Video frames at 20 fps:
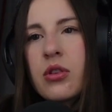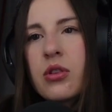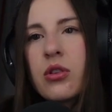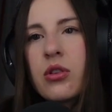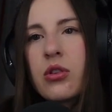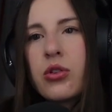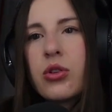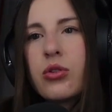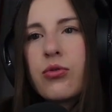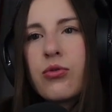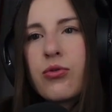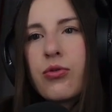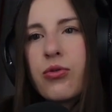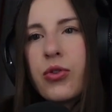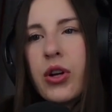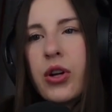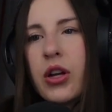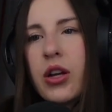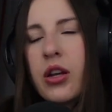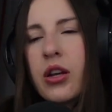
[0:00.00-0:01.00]

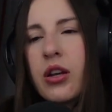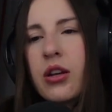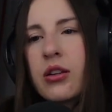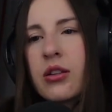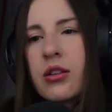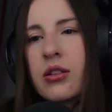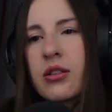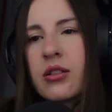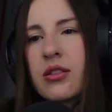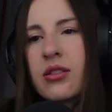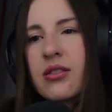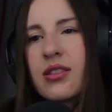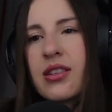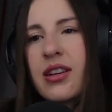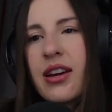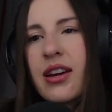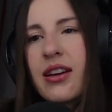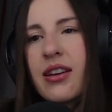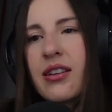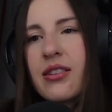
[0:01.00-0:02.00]
Gluten-free
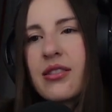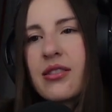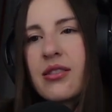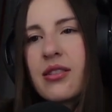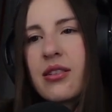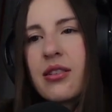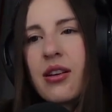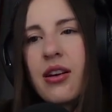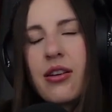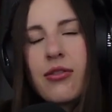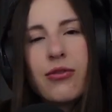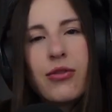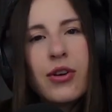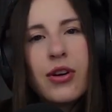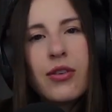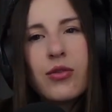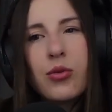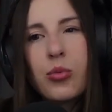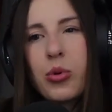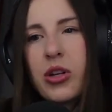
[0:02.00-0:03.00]
diets are not for
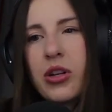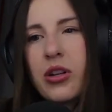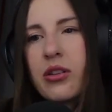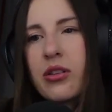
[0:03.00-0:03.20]
everybody.